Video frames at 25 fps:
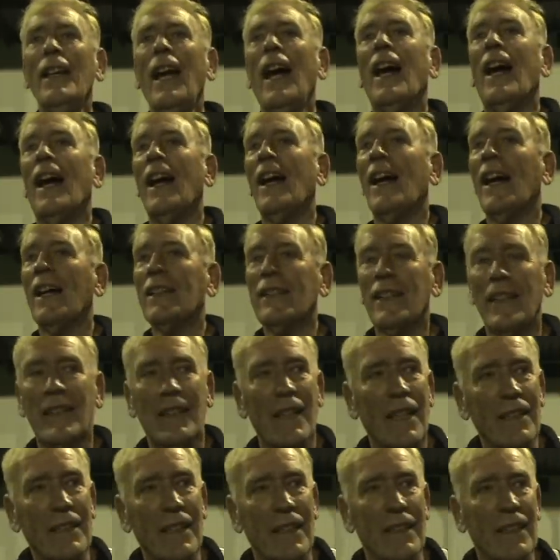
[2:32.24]
Yeah, I
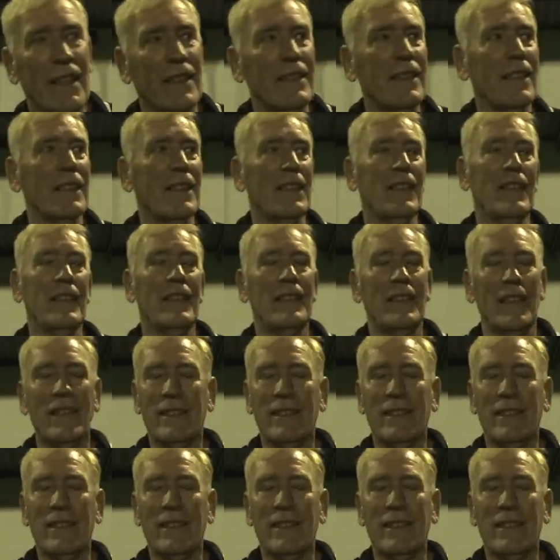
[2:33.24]
think you need them to come back.